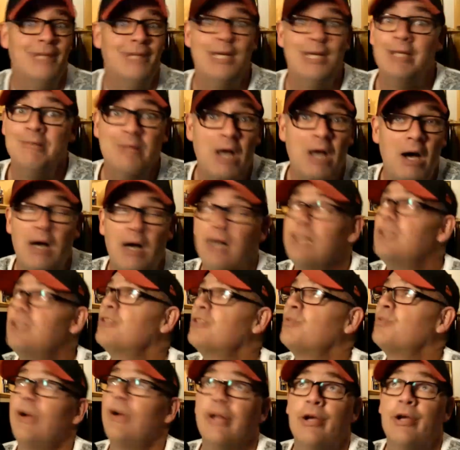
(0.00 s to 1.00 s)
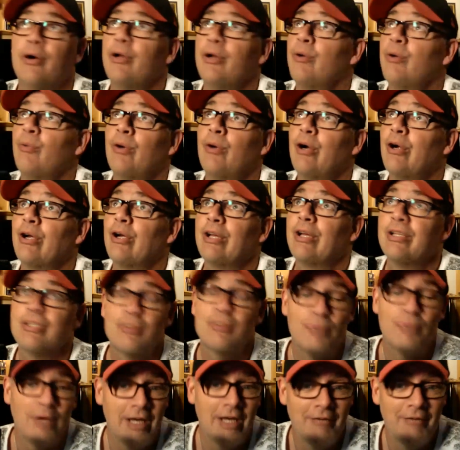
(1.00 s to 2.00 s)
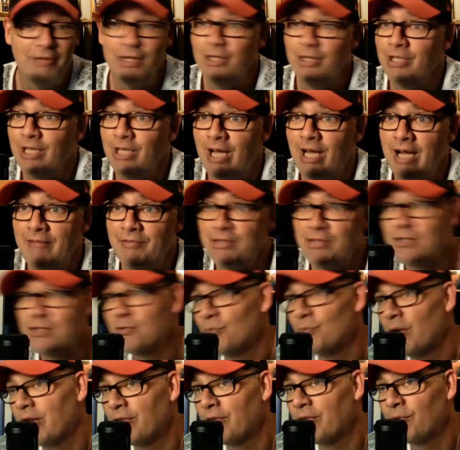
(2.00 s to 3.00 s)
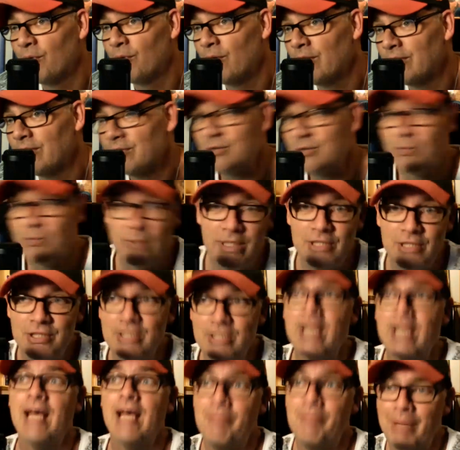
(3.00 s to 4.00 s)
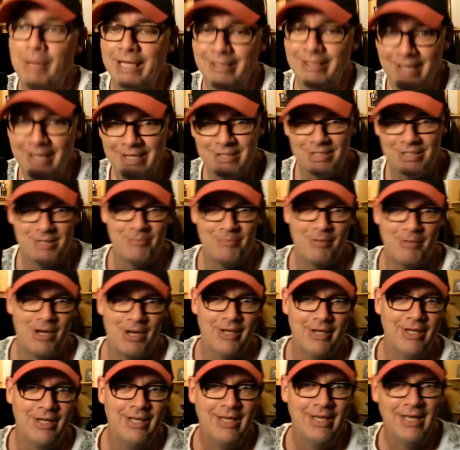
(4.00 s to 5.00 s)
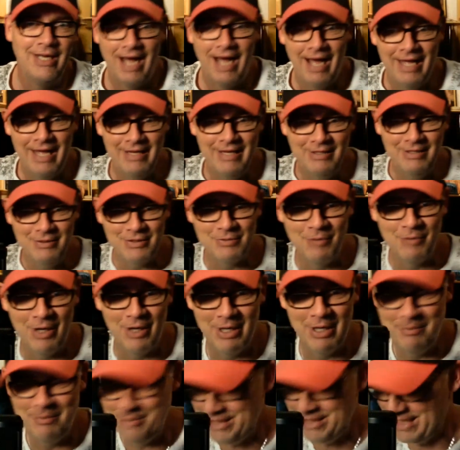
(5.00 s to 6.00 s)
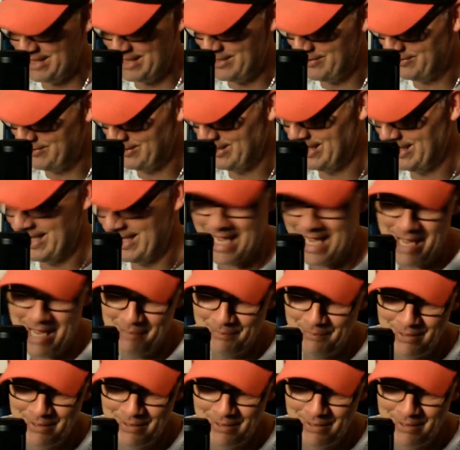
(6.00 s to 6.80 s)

No, I just want to go to work. I just want to have a good life. I just want to throw on the switch and have my lights come on. I just yeah. want to be healthy and happy.